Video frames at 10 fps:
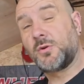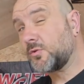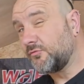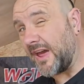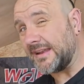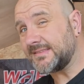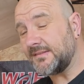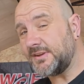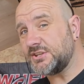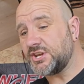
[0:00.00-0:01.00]

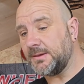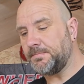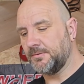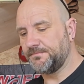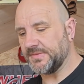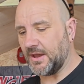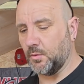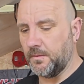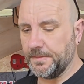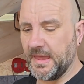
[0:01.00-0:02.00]
relatively cheap.
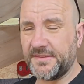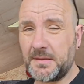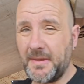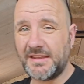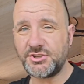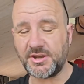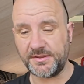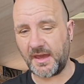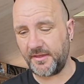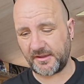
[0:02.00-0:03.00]
Now, as I
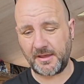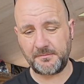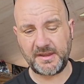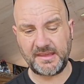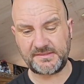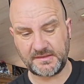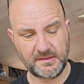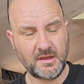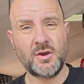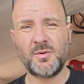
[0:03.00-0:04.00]
mentioned, other companies
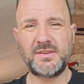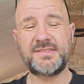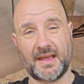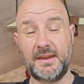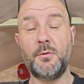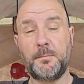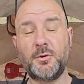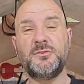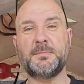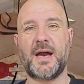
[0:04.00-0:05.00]
will sell you a
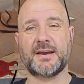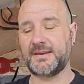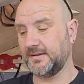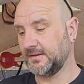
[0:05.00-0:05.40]
boost pack,